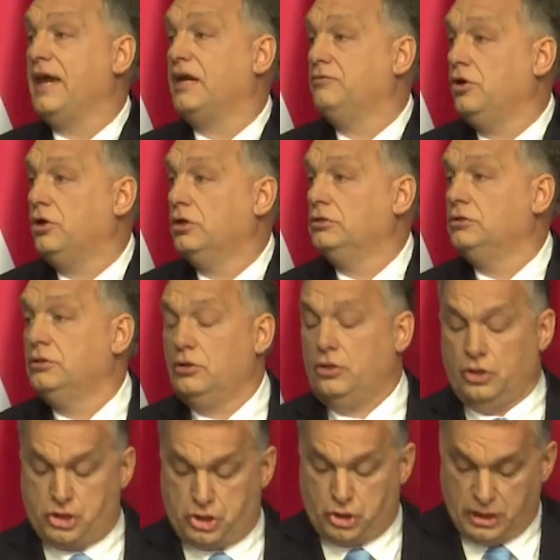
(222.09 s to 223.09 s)

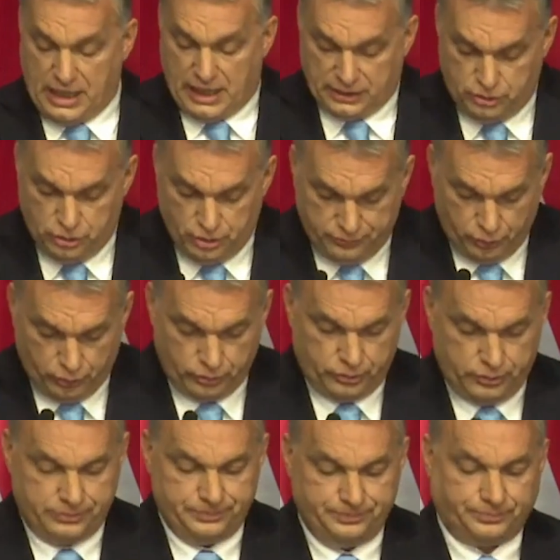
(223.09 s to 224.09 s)
have 3 or
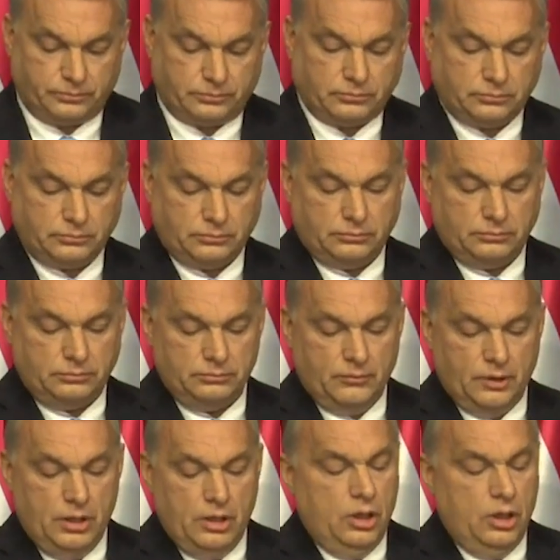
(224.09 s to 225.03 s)
more children.